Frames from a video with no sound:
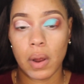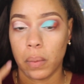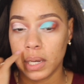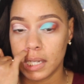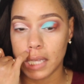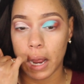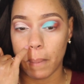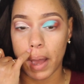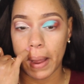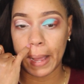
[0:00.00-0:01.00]
don't really talk
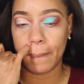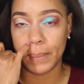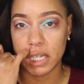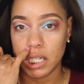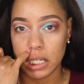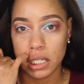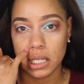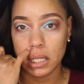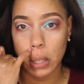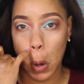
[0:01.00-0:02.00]
about
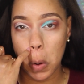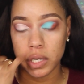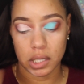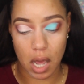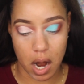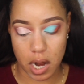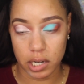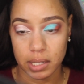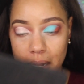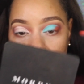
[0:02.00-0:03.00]
Ambitions on Stars.